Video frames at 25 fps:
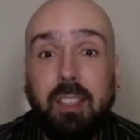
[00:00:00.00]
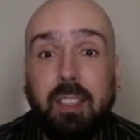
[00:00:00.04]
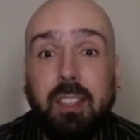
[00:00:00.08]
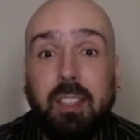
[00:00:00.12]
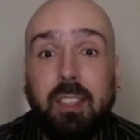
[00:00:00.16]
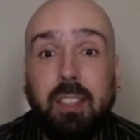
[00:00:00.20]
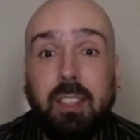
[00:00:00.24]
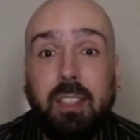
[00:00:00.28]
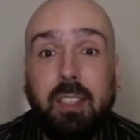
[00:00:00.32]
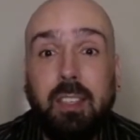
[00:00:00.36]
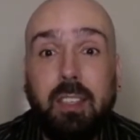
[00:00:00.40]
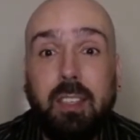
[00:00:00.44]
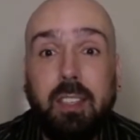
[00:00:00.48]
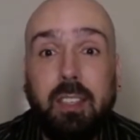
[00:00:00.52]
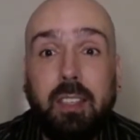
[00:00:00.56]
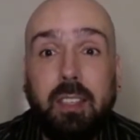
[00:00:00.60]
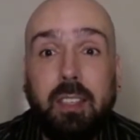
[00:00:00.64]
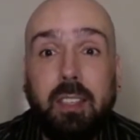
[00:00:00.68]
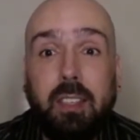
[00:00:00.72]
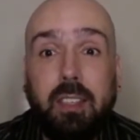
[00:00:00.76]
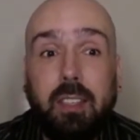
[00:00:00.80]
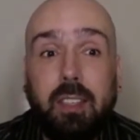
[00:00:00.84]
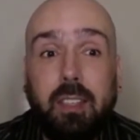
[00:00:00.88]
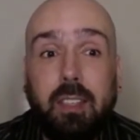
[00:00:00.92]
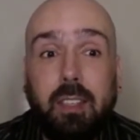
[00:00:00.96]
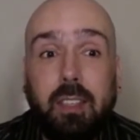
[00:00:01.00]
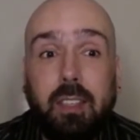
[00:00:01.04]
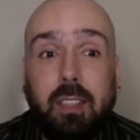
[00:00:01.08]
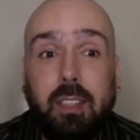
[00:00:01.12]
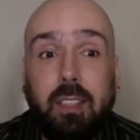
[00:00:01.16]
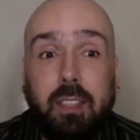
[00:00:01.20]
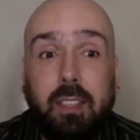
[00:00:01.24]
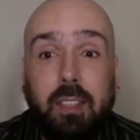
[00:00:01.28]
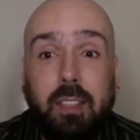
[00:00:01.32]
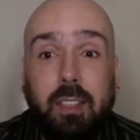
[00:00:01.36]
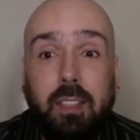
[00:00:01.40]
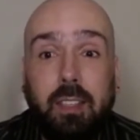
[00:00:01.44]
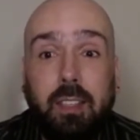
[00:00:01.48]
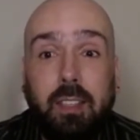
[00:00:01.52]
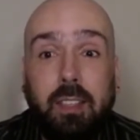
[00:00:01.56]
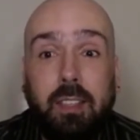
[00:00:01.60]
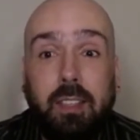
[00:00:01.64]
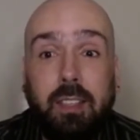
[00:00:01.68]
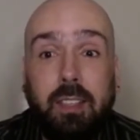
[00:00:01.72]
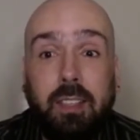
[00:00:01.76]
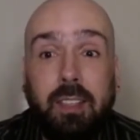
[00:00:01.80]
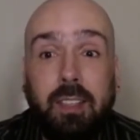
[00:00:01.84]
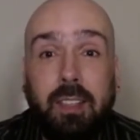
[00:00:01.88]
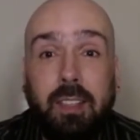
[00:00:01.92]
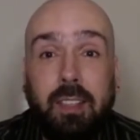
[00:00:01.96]

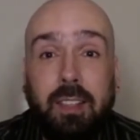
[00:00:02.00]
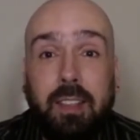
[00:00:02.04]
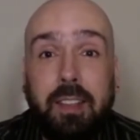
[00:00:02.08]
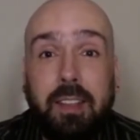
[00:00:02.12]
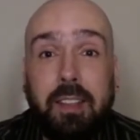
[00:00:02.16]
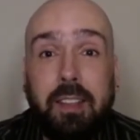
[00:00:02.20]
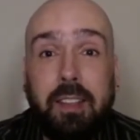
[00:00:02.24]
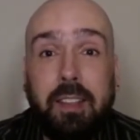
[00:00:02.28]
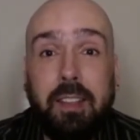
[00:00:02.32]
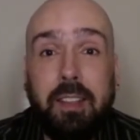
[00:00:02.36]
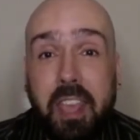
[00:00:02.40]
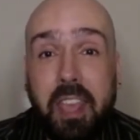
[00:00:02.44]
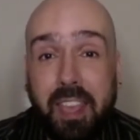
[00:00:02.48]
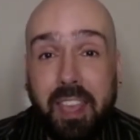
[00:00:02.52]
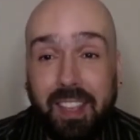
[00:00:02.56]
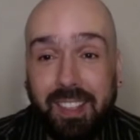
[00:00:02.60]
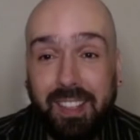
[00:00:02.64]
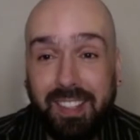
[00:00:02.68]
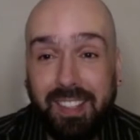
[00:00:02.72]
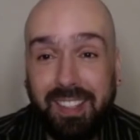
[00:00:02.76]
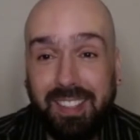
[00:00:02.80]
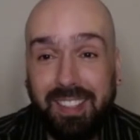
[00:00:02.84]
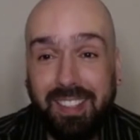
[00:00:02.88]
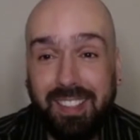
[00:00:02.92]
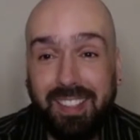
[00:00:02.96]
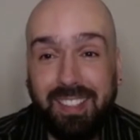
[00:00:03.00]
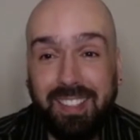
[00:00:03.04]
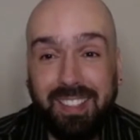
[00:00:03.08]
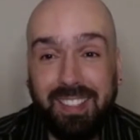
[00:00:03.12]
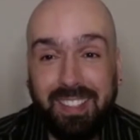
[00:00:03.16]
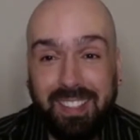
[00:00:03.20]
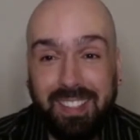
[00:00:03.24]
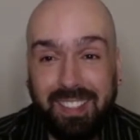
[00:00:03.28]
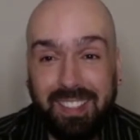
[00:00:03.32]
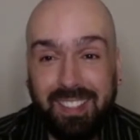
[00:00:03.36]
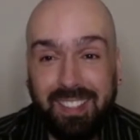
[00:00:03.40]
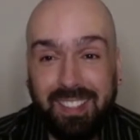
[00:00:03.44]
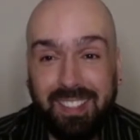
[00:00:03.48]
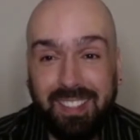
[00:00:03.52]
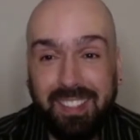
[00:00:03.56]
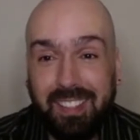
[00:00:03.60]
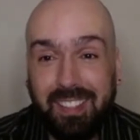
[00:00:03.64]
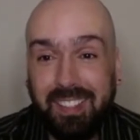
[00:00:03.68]
(no one is talking)